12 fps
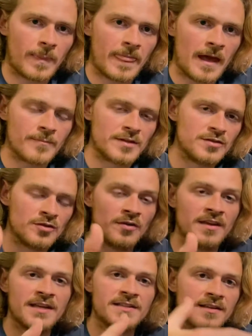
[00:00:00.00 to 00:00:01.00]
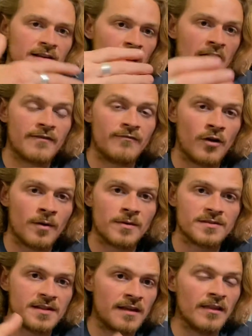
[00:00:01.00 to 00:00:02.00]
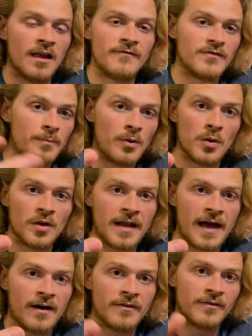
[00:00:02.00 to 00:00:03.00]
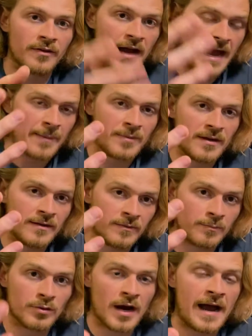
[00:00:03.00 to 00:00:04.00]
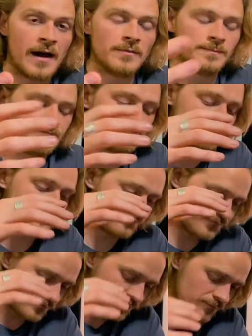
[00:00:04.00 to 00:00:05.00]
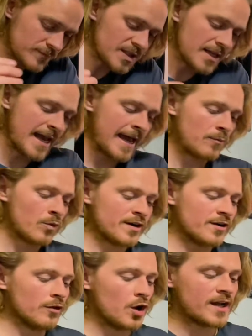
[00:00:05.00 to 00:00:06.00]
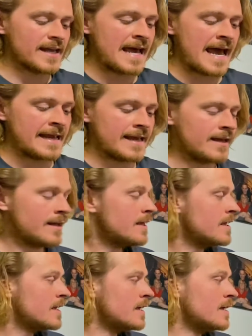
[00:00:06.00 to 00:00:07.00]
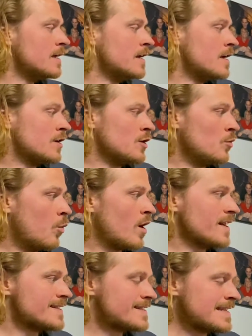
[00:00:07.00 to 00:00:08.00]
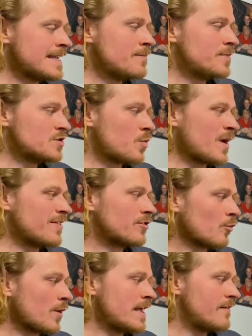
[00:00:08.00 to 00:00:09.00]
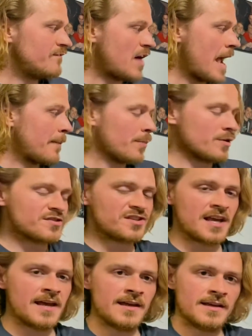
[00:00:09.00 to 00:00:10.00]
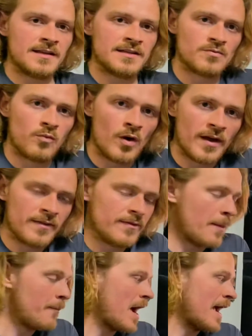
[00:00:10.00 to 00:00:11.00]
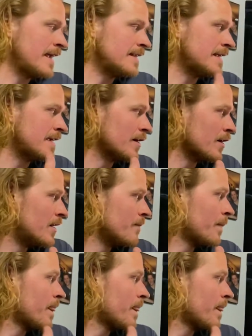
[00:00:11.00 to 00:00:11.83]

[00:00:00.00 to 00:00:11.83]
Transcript: I've been doing this, and a lot of farmers, they love to pull it out. They're happy and proud. And when you're looking at it, you want to see between 3 and 5% is what the pioneer